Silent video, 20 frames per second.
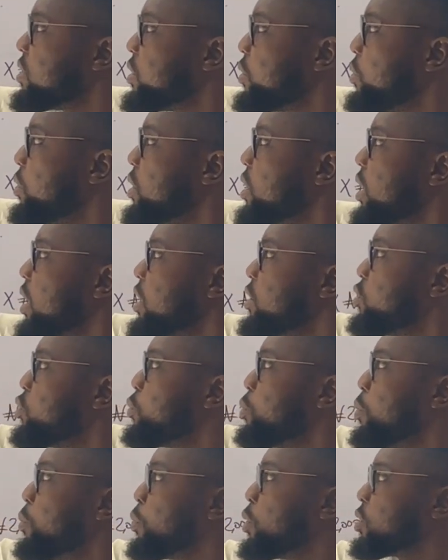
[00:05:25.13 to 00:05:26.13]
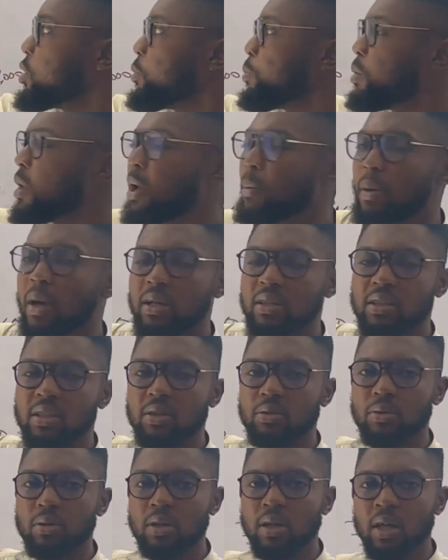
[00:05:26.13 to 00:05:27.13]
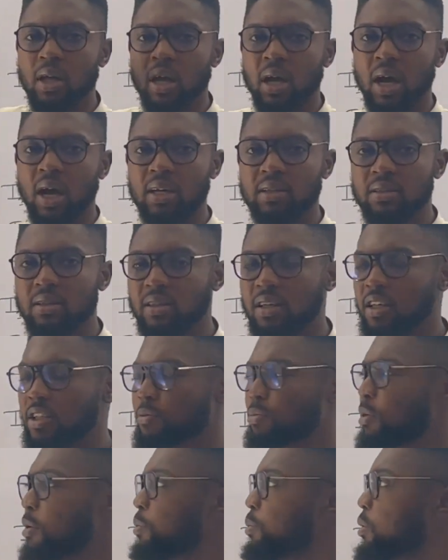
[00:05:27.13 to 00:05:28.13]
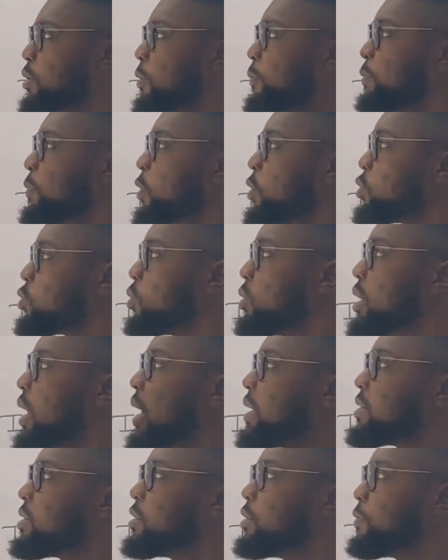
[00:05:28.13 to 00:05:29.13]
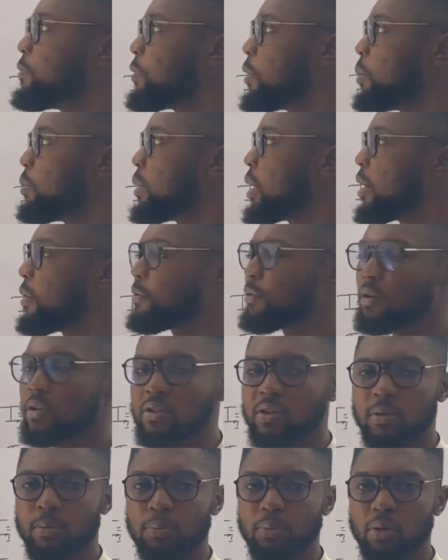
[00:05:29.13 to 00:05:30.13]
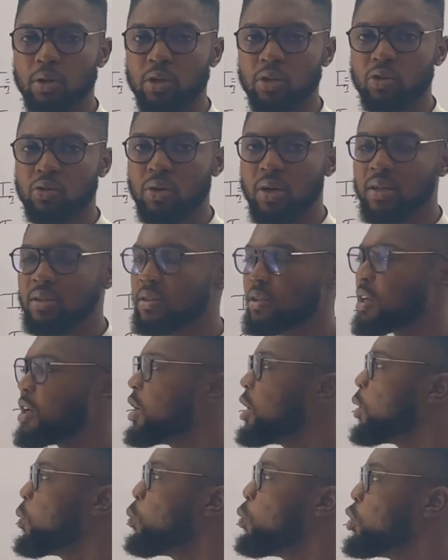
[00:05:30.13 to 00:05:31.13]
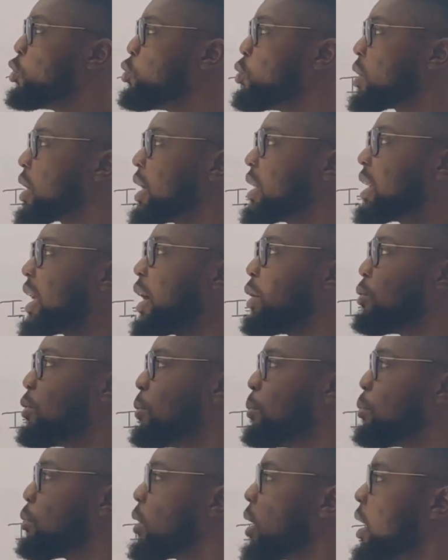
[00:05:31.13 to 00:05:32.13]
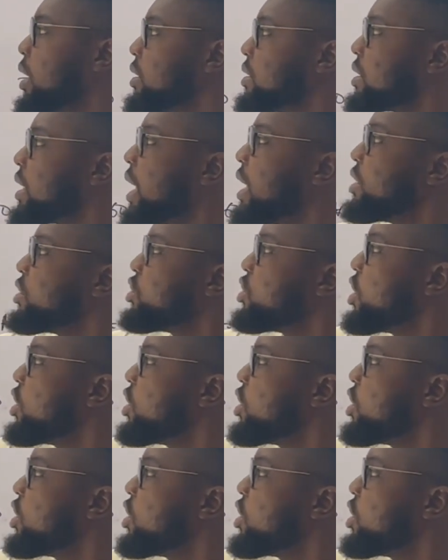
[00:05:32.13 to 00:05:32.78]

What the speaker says: it's 3 years, it will be multiplied by 3, as the case may be. So that is the formula for simple interest, which we can now rebrand and